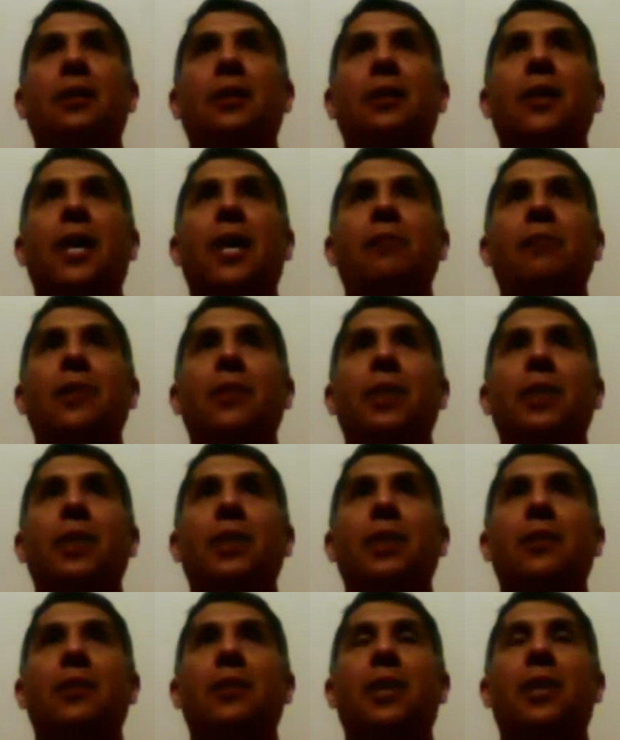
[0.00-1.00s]
that
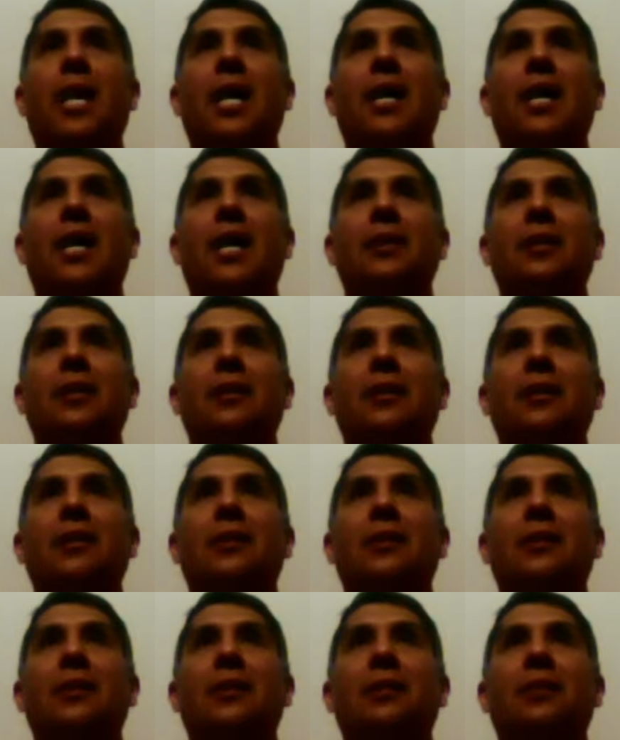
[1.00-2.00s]
means that
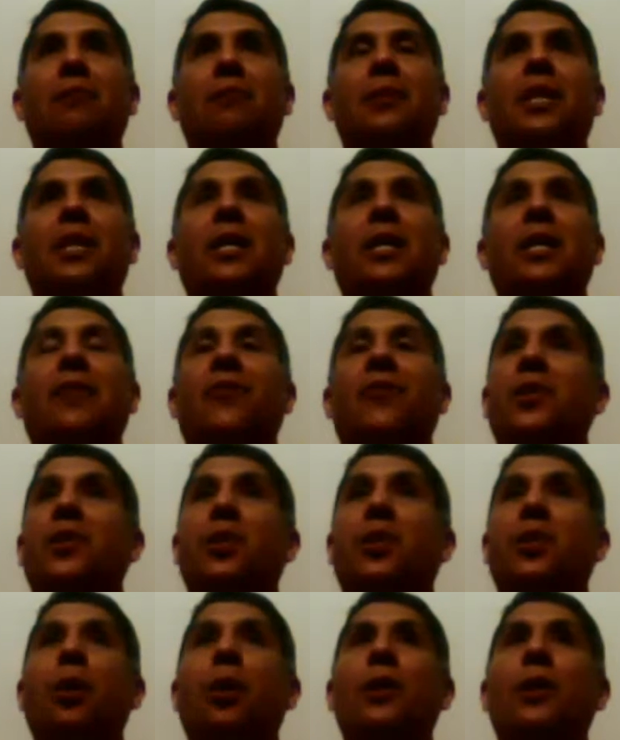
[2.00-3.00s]
if the
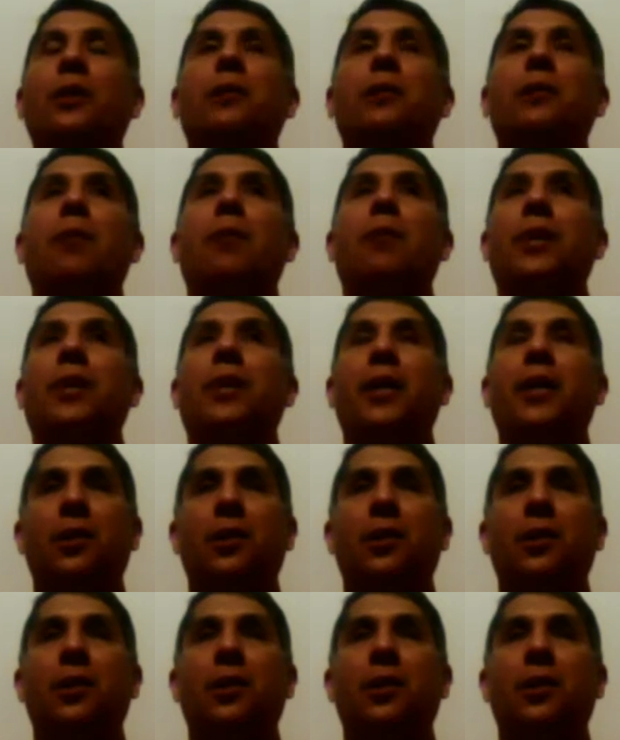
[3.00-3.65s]
psoas is dominant,